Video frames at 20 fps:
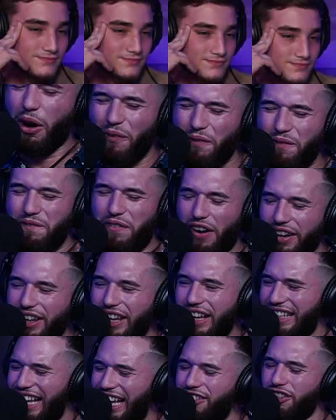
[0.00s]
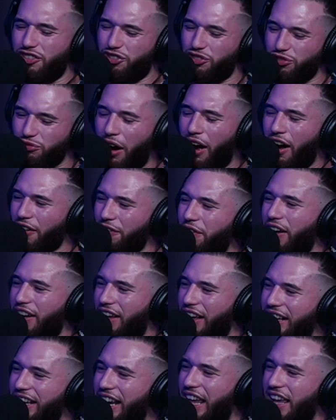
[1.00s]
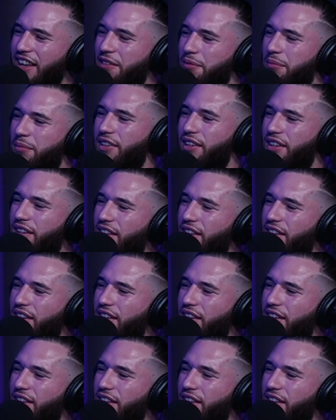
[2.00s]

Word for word: That's a dope fucking. That's a strong That's like fucking a- name.